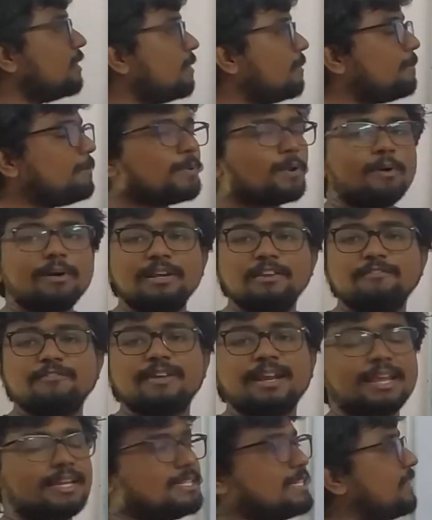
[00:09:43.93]

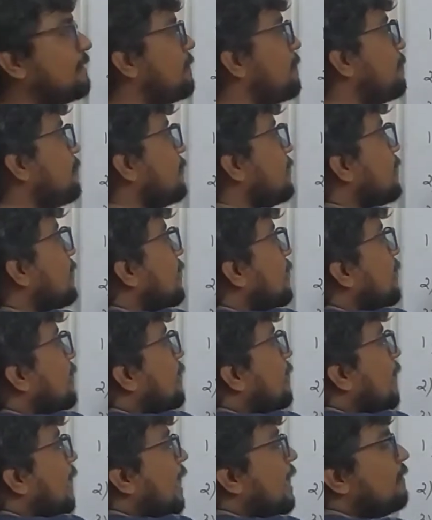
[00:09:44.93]
proliferative.
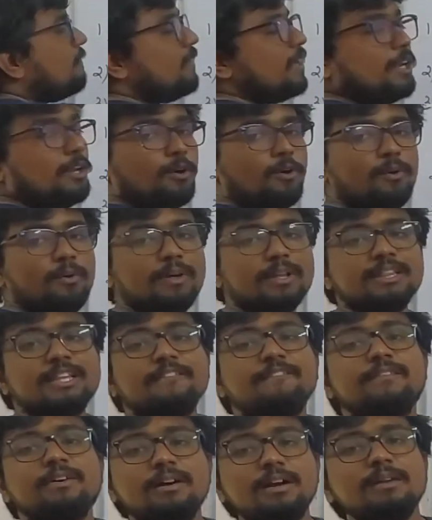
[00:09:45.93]
And we know
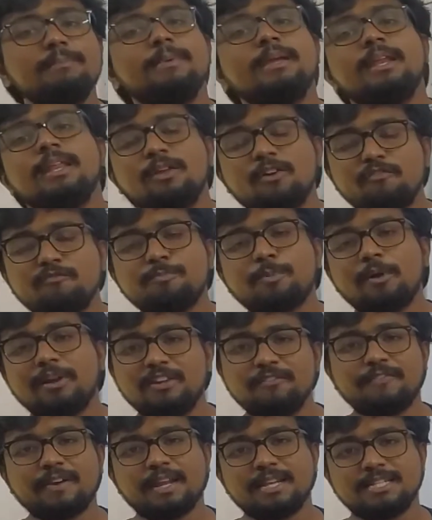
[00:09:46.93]
the word meaning of
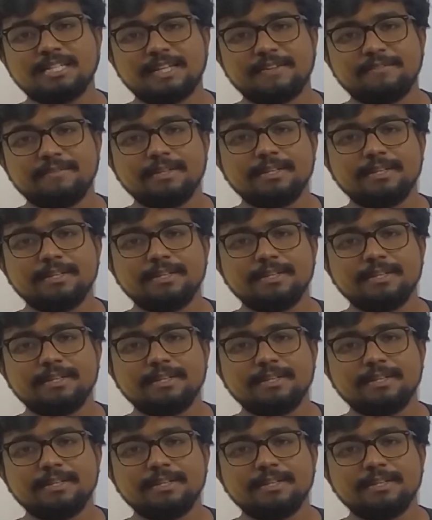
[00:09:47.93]
proliferative.